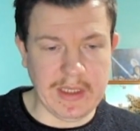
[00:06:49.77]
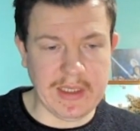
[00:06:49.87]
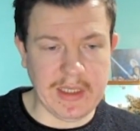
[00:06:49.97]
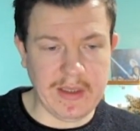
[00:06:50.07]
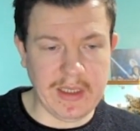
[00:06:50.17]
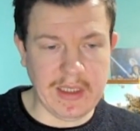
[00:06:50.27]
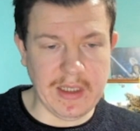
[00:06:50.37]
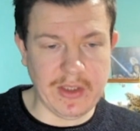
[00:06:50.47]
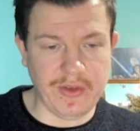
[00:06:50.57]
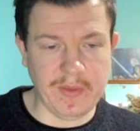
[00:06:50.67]
That's it.
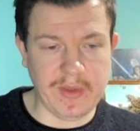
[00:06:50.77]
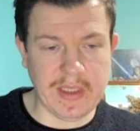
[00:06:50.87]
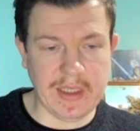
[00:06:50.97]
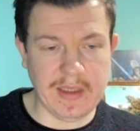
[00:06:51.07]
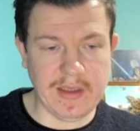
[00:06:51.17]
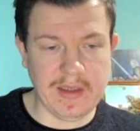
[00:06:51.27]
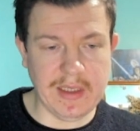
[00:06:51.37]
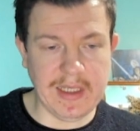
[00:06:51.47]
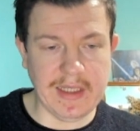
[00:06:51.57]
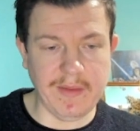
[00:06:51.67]
The Dream State,
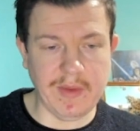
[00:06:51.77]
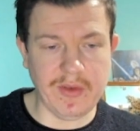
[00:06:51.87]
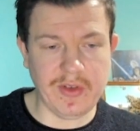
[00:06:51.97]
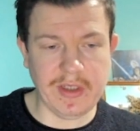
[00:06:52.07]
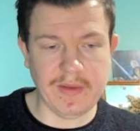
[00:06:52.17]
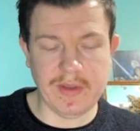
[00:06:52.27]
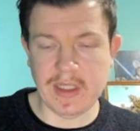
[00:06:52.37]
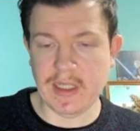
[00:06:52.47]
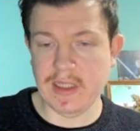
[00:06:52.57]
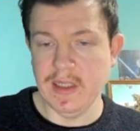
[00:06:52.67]
the Daem of Dream
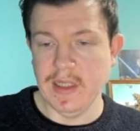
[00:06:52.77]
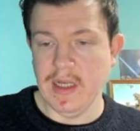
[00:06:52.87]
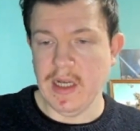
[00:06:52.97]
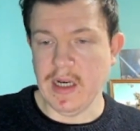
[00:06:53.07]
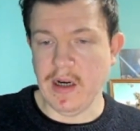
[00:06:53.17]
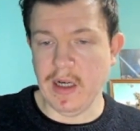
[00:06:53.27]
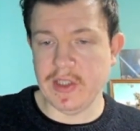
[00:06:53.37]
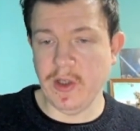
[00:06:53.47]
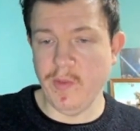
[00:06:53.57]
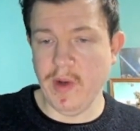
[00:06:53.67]
State. I
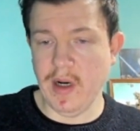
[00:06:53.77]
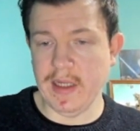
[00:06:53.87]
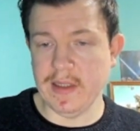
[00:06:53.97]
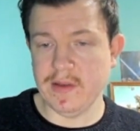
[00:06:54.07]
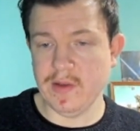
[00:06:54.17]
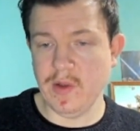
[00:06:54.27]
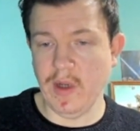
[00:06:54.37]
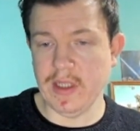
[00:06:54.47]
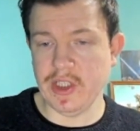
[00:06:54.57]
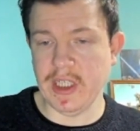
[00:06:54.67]
sold mine
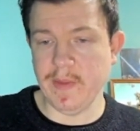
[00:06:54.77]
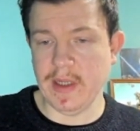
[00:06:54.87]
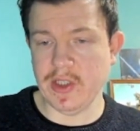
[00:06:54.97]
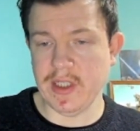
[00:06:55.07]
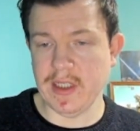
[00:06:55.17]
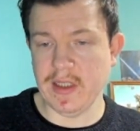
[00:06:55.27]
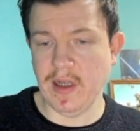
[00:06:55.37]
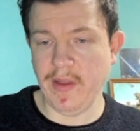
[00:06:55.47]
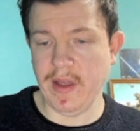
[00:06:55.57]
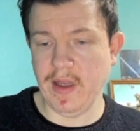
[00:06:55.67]
quite cheap actually.
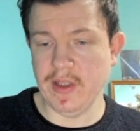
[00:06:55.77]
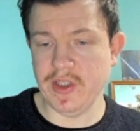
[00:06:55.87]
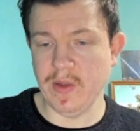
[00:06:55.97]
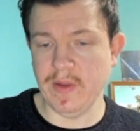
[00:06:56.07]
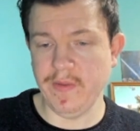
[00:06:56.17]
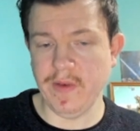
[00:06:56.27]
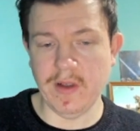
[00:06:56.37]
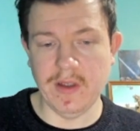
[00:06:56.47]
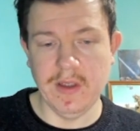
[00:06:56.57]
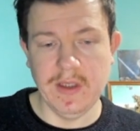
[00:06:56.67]
I think I sold it
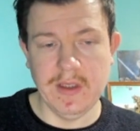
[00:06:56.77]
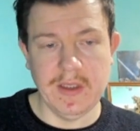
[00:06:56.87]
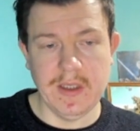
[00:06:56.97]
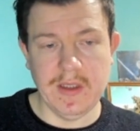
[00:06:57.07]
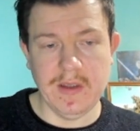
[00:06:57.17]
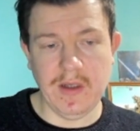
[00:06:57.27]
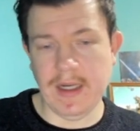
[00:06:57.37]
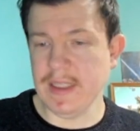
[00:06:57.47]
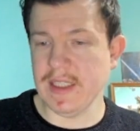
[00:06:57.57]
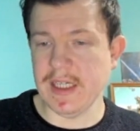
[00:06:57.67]
for. Oh,
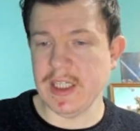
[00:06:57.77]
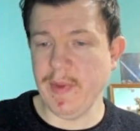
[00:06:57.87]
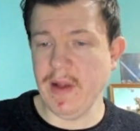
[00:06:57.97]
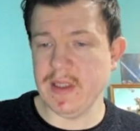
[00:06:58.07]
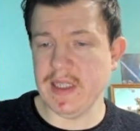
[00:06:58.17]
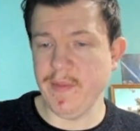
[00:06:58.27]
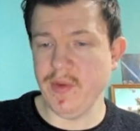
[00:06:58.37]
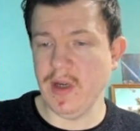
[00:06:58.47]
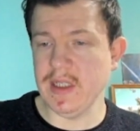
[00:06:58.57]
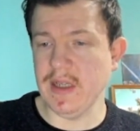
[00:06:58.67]
actually, it's about the same
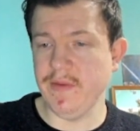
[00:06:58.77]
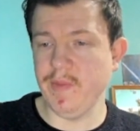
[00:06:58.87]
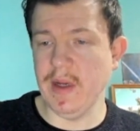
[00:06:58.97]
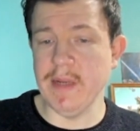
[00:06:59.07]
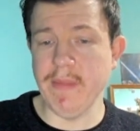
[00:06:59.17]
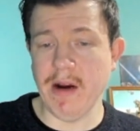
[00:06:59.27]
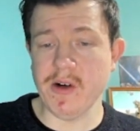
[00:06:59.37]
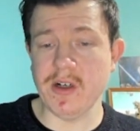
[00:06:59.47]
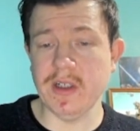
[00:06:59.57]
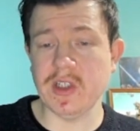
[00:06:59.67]
price. In
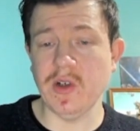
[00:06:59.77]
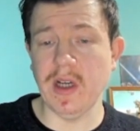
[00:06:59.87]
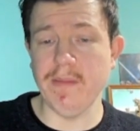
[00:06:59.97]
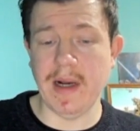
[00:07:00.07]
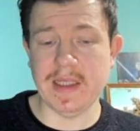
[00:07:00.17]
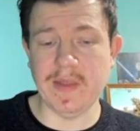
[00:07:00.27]
America, it's gone up